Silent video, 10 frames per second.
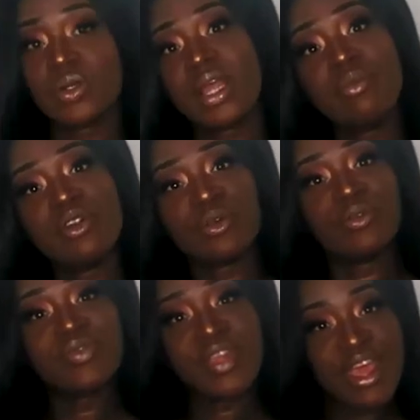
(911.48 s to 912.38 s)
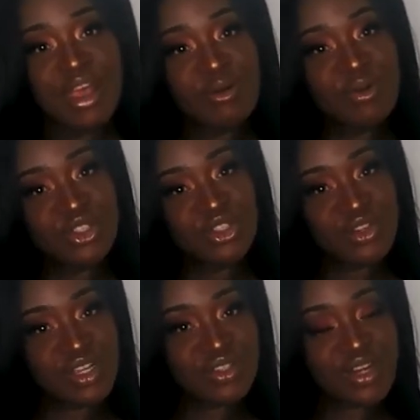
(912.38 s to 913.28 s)
So let me know which
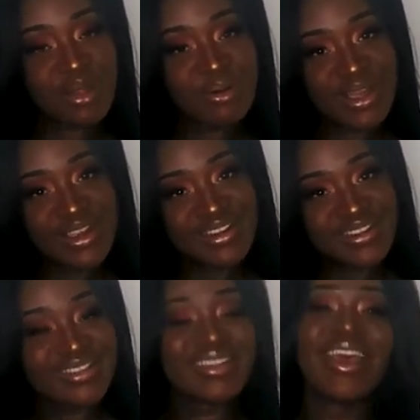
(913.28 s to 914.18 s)
dress should I wear.